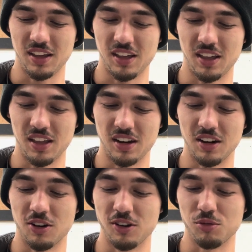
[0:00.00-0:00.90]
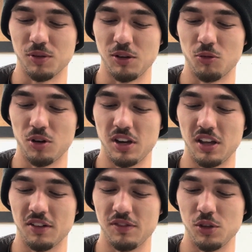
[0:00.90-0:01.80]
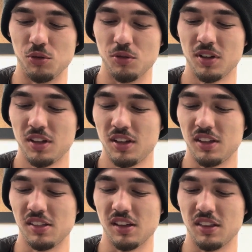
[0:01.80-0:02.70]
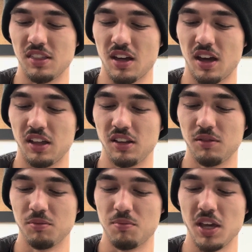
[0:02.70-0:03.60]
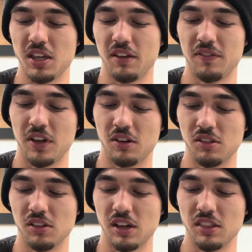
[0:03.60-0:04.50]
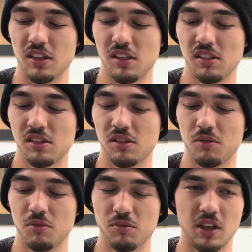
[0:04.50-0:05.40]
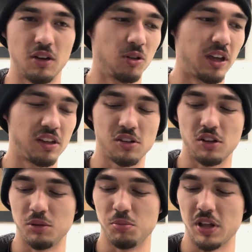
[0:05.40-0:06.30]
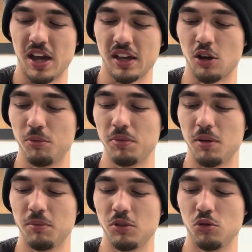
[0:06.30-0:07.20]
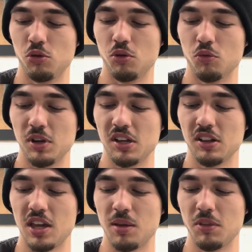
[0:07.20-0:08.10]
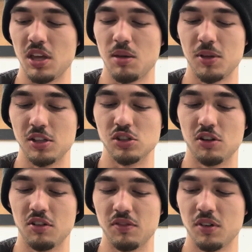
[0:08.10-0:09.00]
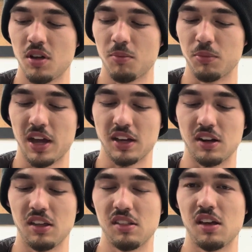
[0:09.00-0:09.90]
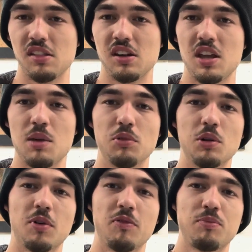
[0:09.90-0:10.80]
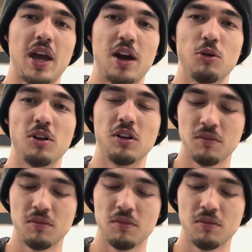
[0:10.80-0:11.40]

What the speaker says: in an Art 21 interview, he said that making figures like this that were like solid black helped him to reclaim the image of blackness as an emblem of power.